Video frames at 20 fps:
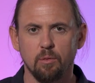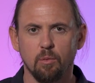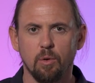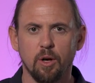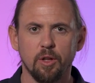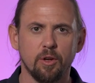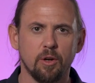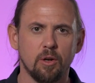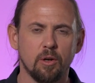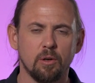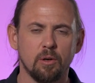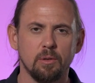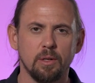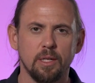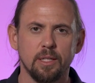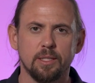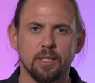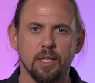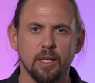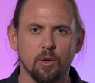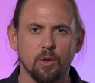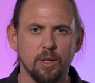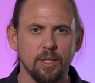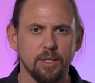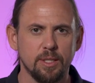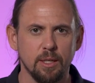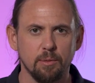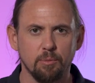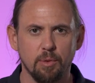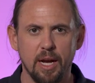whether it's
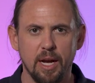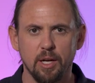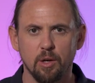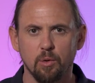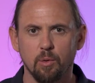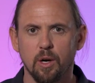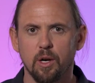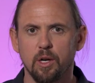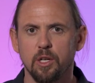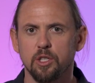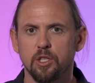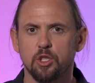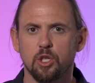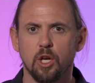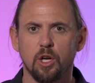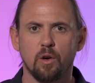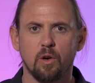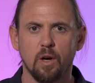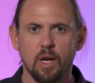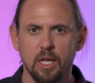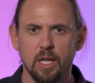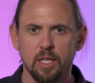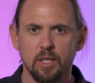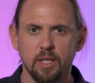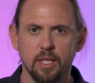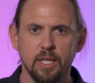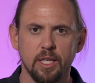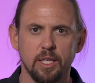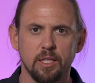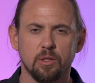increasing brand awareness, generating
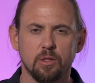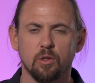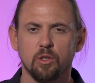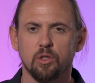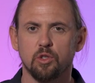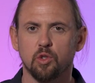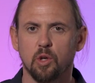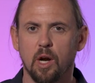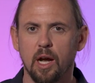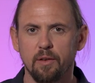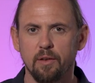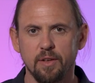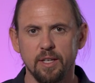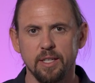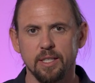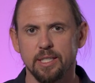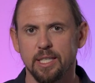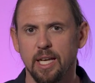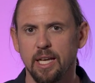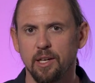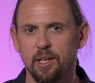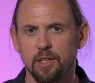leads, or driving sales.